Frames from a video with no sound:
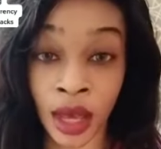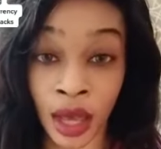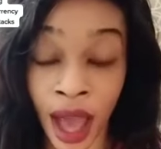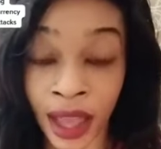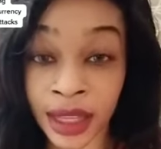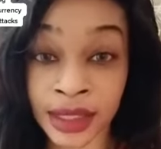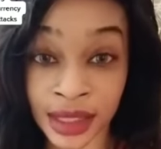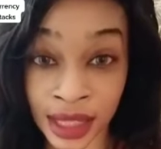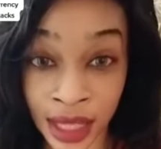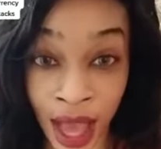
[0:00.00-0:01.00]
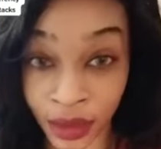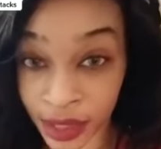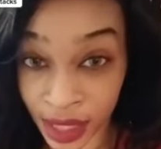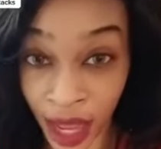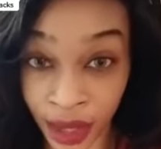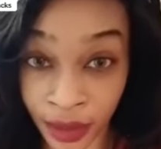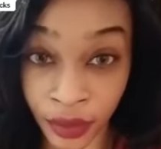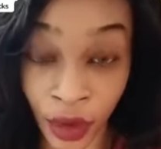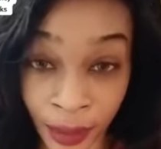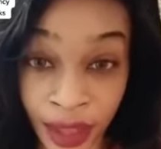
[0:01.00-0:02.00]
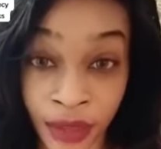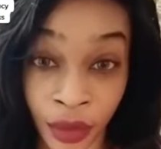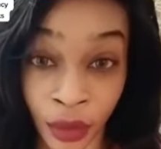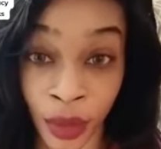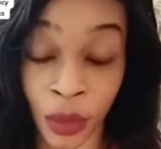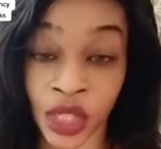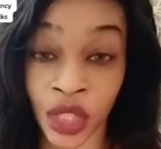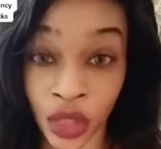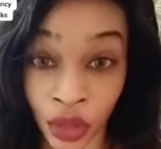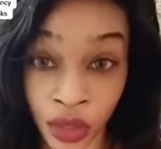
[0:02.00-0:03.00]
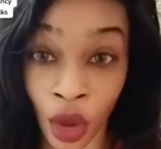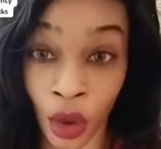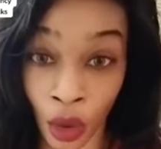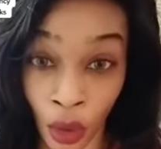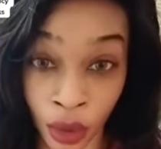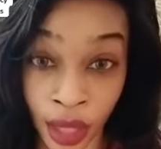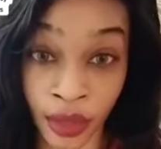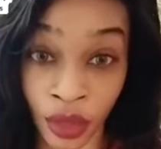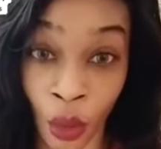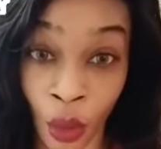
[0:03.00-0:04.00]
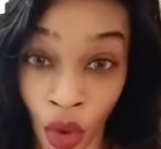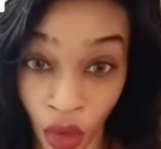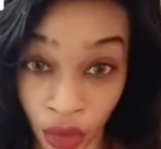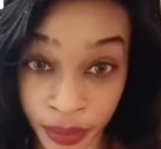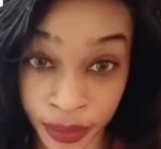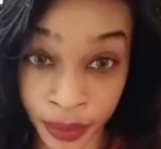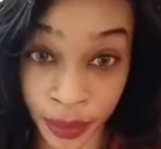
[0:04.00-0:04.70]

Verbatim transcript: I could see outside from my living room. There was a huge hole in the wall.